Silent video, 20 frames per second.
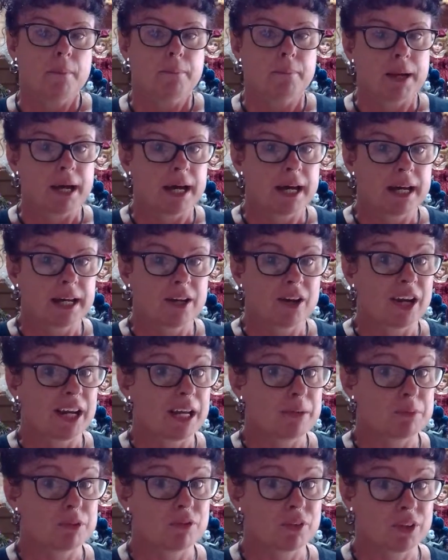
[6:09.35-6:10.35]
But I
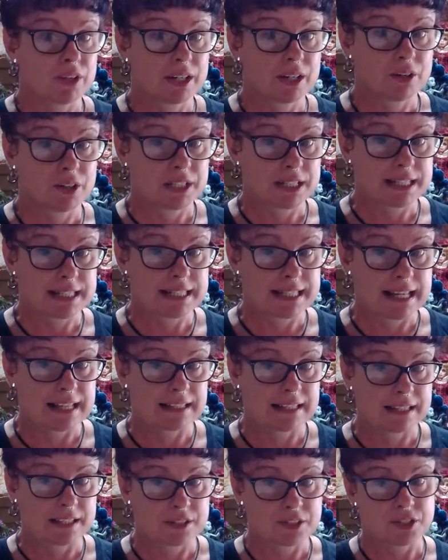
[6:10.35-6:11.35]
am a very honest
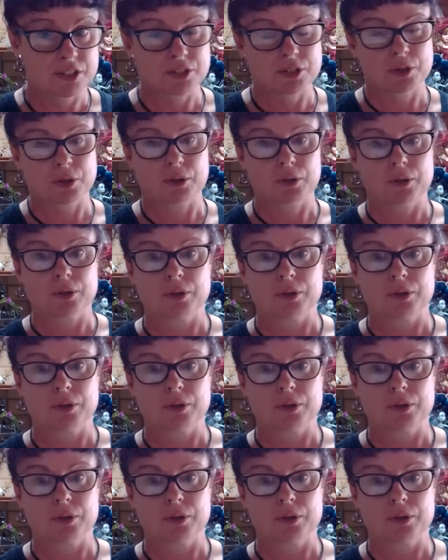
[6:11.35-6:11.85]
seller, so